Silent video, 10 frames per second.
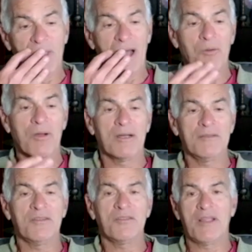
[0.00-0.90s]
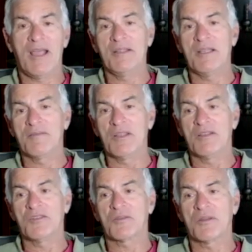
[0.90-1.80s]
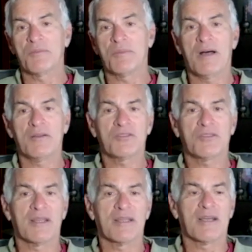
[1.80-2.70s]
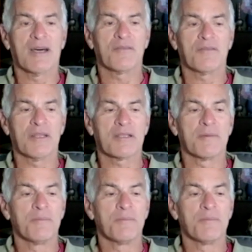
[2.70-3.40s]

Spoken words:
our understanding of the Israel-Palestine conflict,